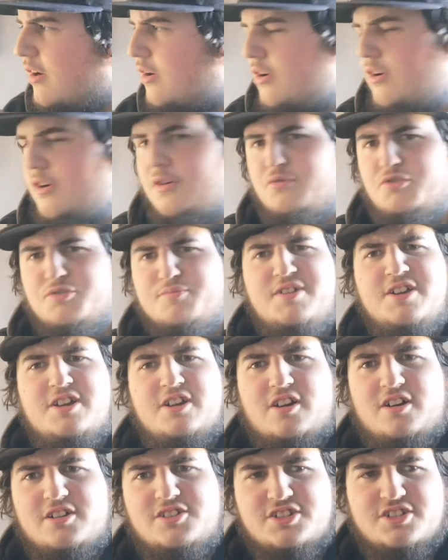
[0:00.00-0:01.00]
It was
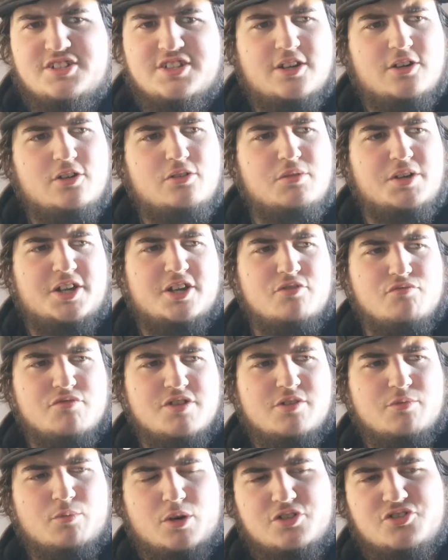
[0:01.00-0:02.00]
pretty hard to tell when I
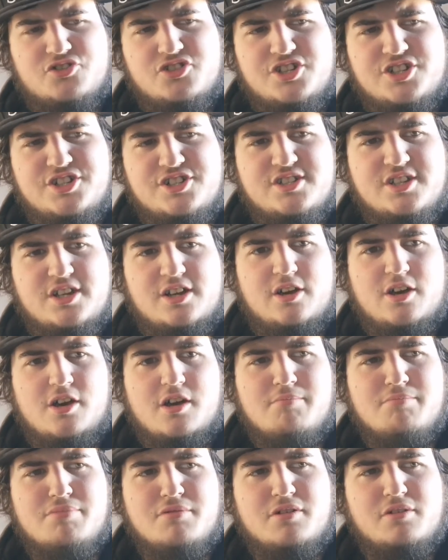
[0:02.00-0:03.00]
rewatched it,
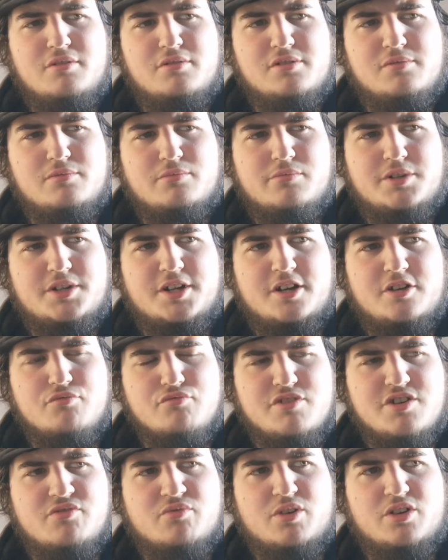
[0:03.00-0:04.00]
but when I
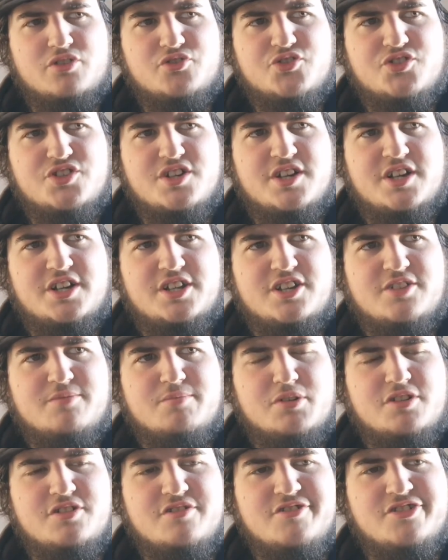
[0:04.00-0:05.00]
rewatched it and I
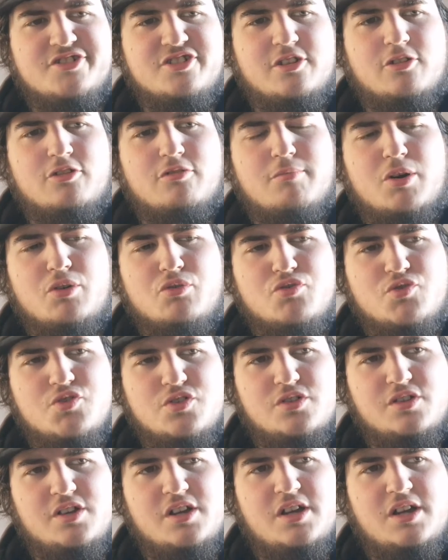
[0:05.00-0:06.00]
put it in slow
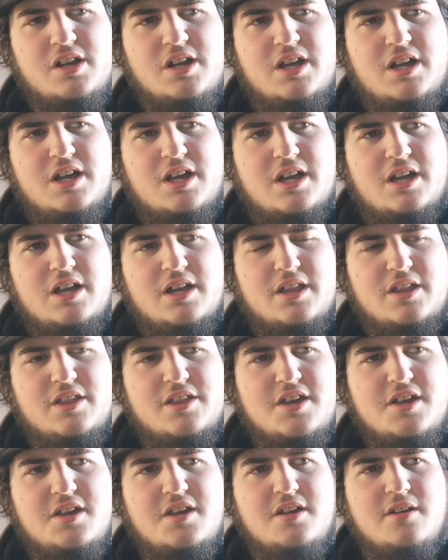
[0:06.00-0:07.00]
motion,
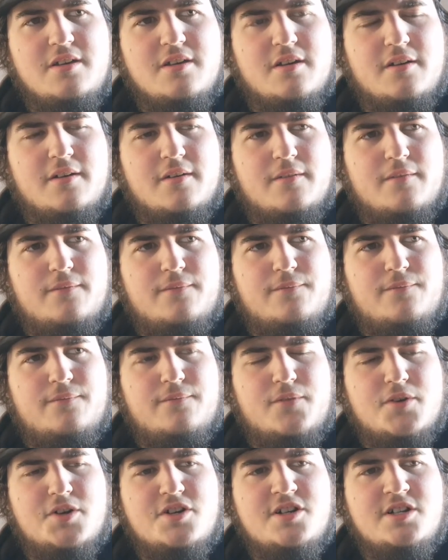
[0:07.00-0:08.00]
the
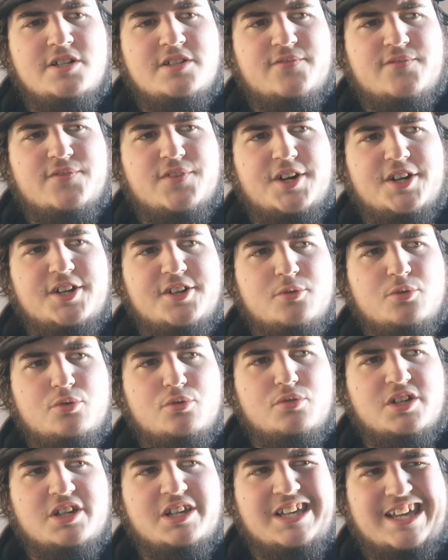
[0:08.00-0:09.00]
third
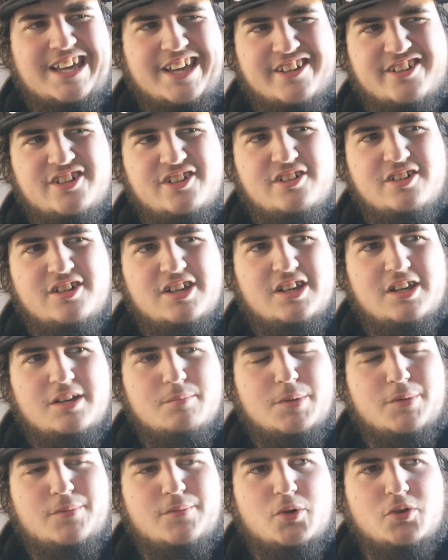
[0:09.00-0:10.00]
final kick
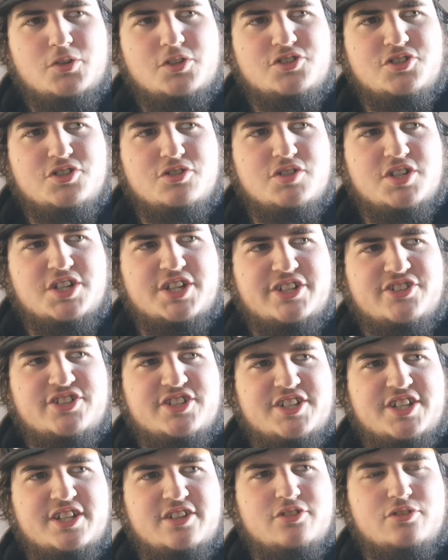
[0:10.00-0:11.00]
before the two kicks
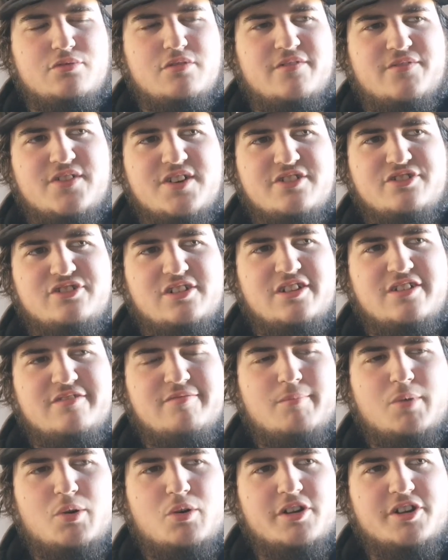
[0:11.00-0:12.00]
connected to her face,
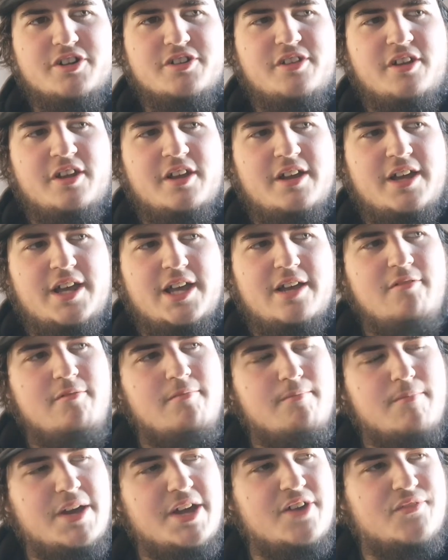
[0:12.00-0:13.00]
Liv Morgan
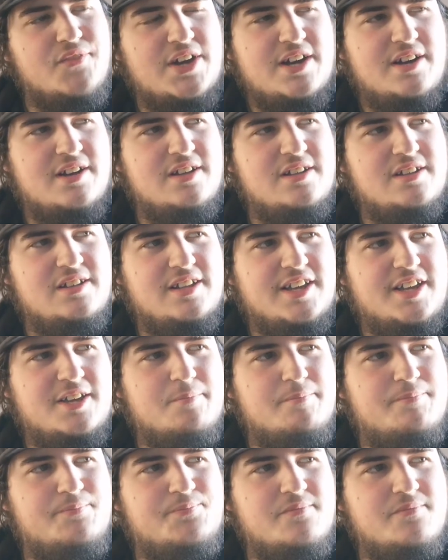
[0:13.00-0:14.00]
may have like